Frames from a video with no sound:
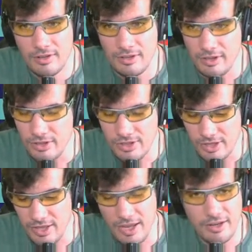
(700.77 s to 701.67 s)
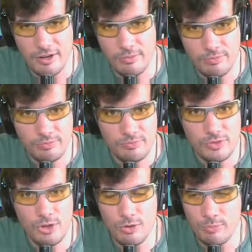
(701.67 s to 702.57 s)
just get that,
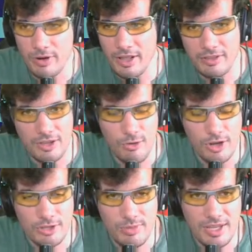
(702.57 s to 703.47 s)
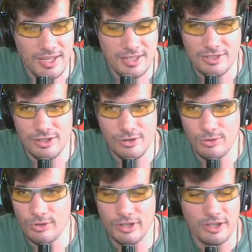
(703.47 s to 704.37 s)
you plug the USB
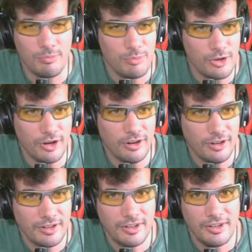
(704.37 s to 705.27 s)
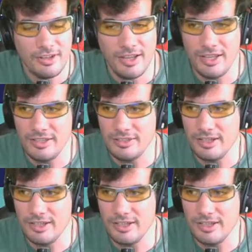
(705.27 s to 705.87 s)
into your computer, and